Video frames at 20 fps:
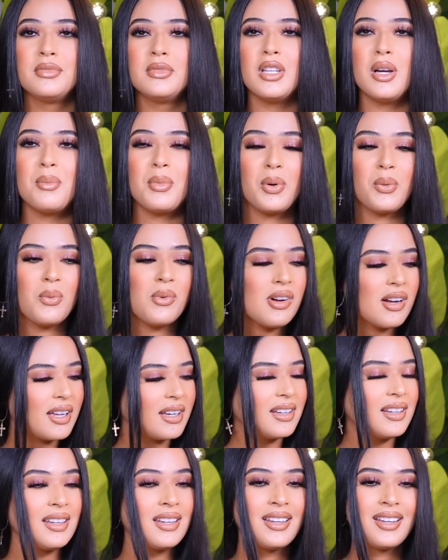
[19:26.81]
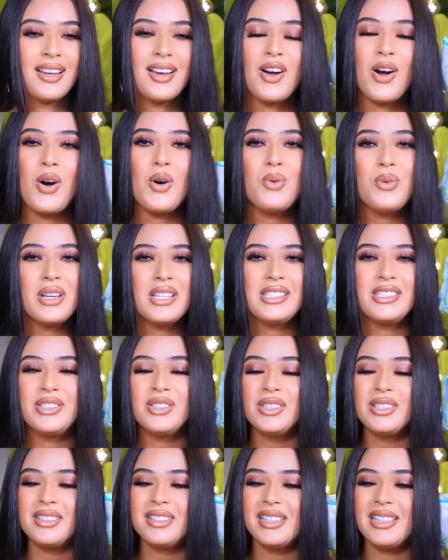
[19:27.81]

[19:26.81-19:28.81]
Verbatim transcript: number one, always use